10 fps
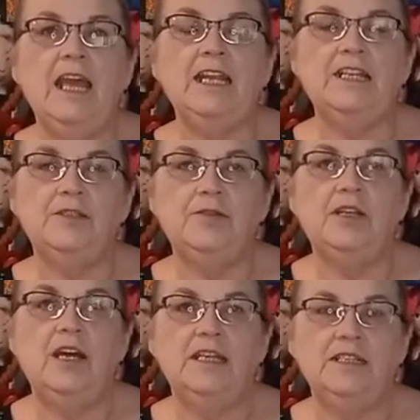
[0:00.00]
and I do a
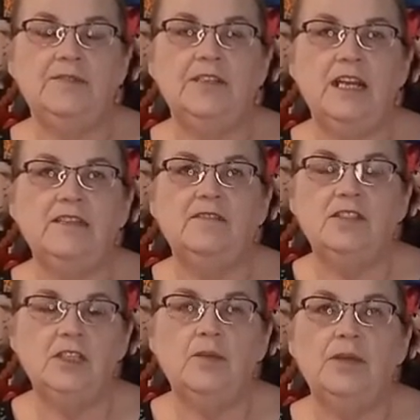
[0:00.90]
lot of different kinds of
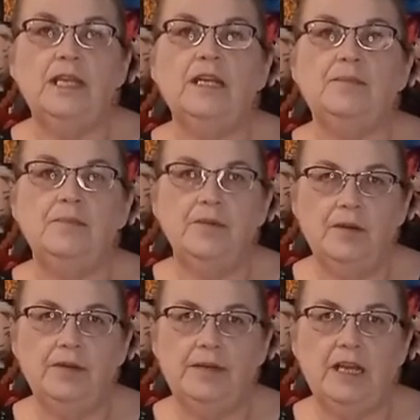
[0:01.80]
sewing and
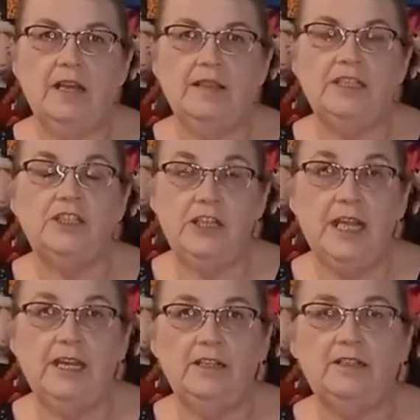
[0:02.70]
embroidery on this
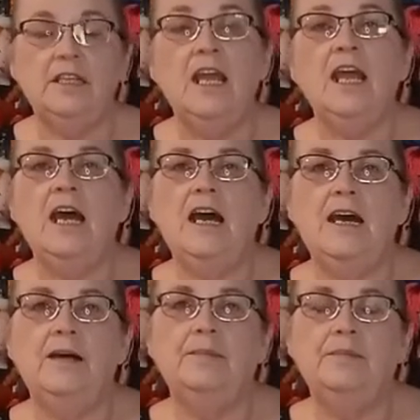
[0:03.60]
channel.
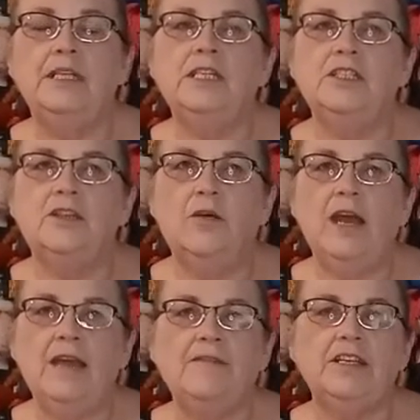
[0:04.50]
So
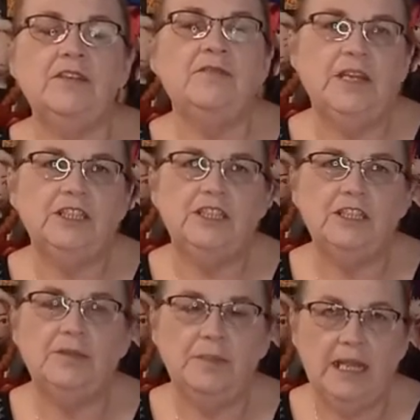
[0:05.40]
I have a confession
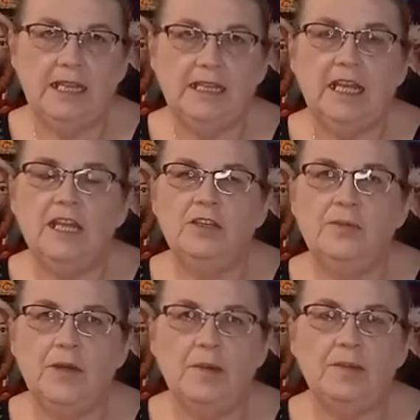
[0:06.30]
to make. You
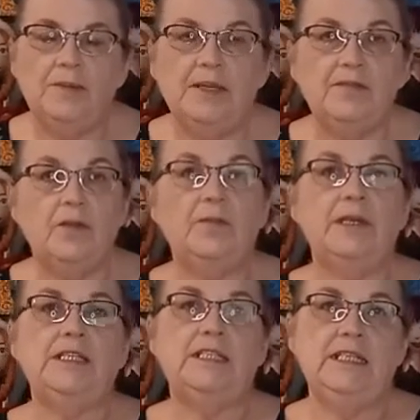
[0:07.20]
probably have
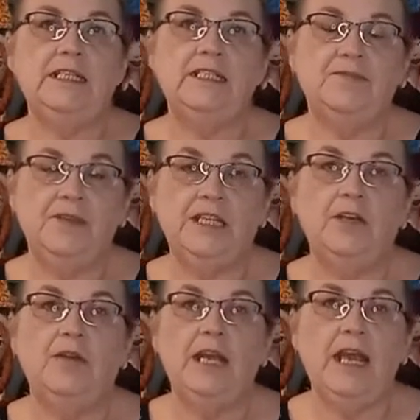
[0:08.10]
already seen this
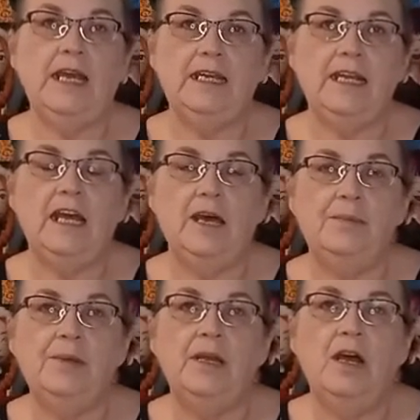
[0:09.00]
video. I had it
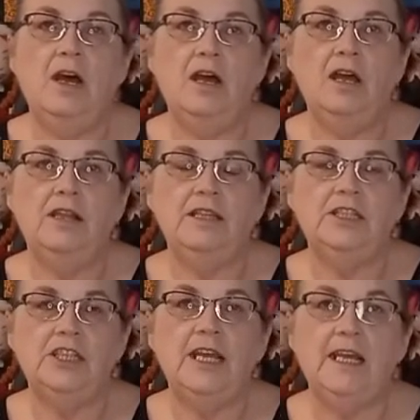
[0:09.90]
up on the
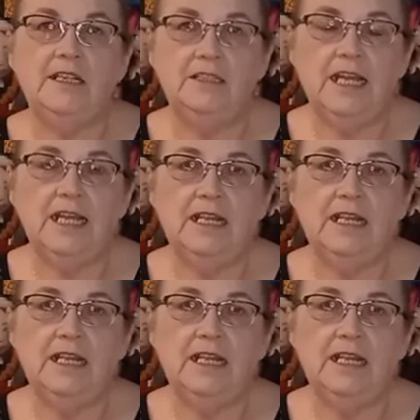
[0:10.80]
channel